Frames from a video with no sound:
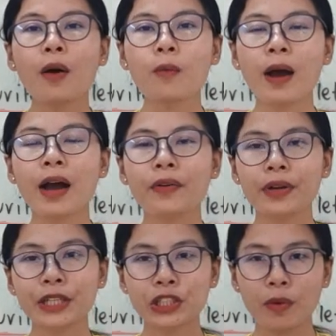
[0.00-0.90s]
Wow,
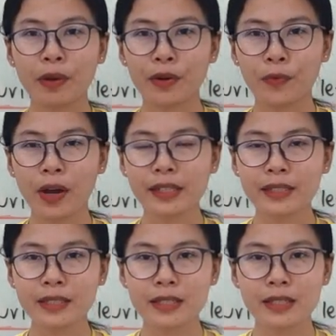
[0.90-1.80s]
great job everyone.
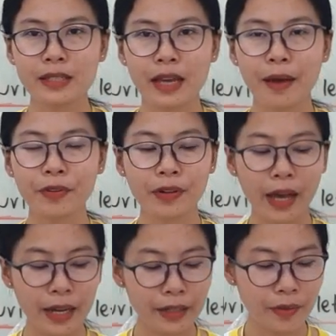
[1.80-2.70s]
Have you
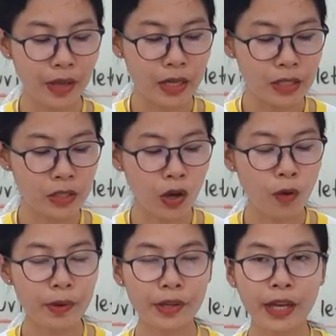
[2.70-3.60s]
done? So
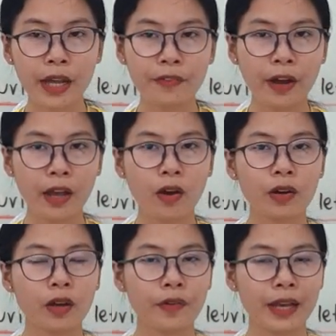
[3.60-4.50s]
hopefully you can write all
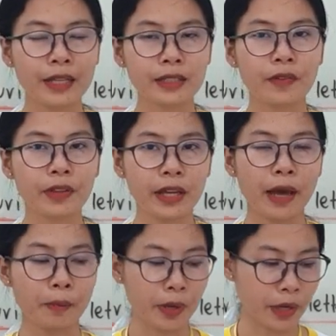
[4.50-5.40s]
the correct answer with the
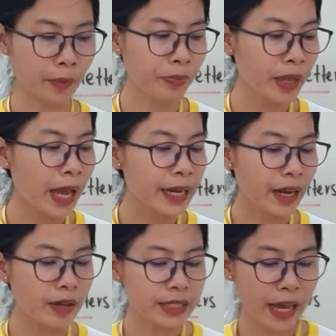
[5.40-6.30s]
number.
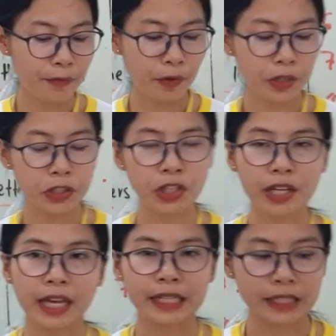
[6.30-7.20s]
Now it's time for you to
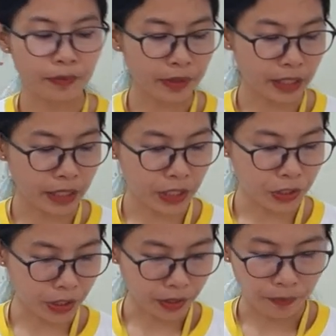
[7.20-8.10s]
check the answer with the
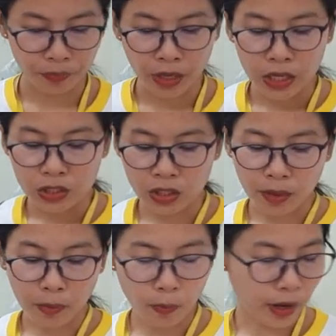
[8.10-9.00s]
teacher. So
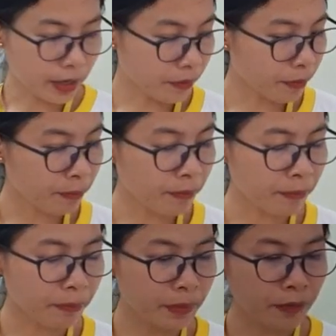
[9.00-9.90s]
number one, the word,
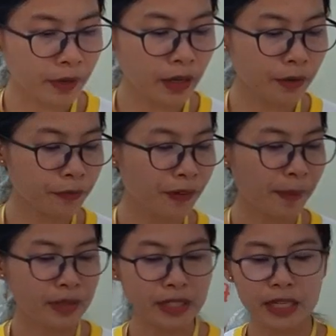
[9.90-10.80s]
the word
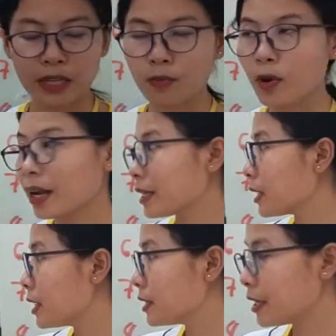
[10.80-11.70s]
pharmacy, what
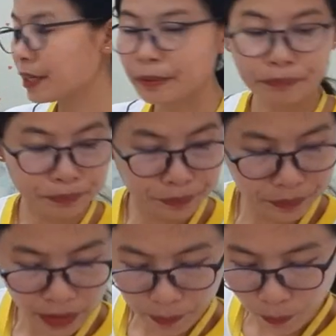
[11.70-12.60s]
letter is it?
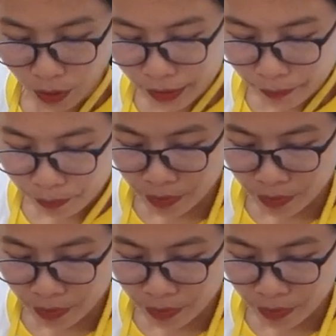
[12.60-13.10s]
Everyone?